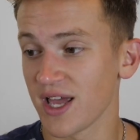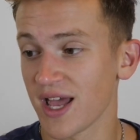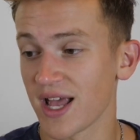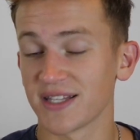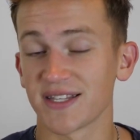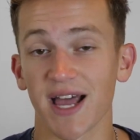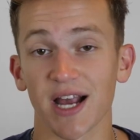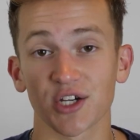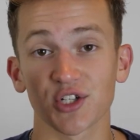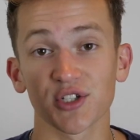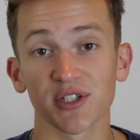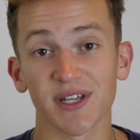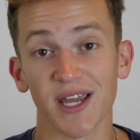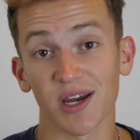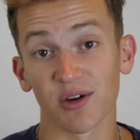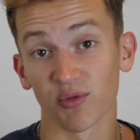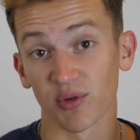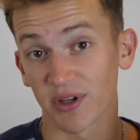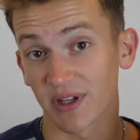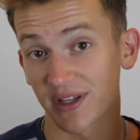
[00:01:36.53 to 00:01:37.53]
is actually
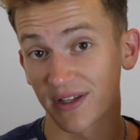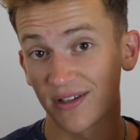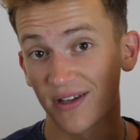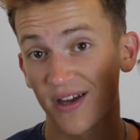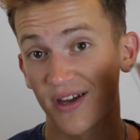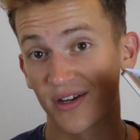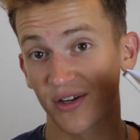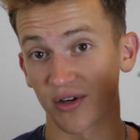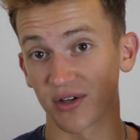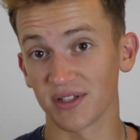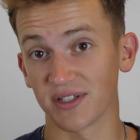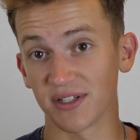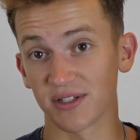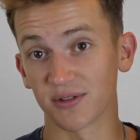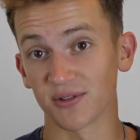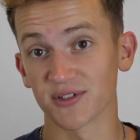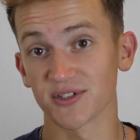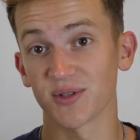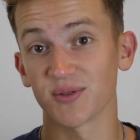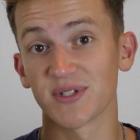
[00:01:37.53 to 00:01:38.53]
a really good
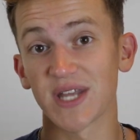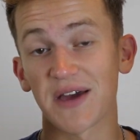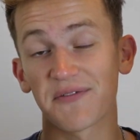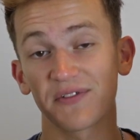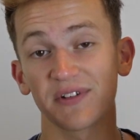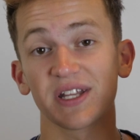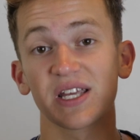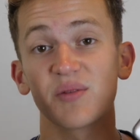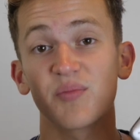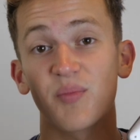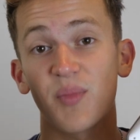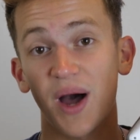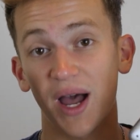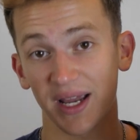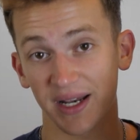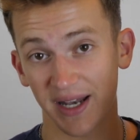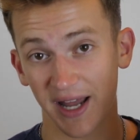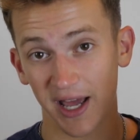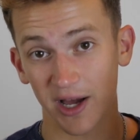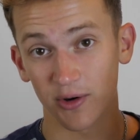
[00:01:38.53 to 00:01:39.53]
deal. So definitely
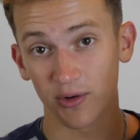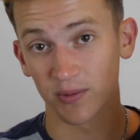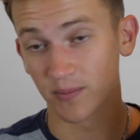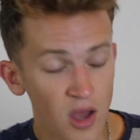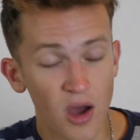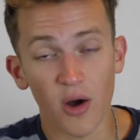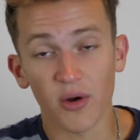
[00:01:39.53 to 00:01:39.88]
buy now.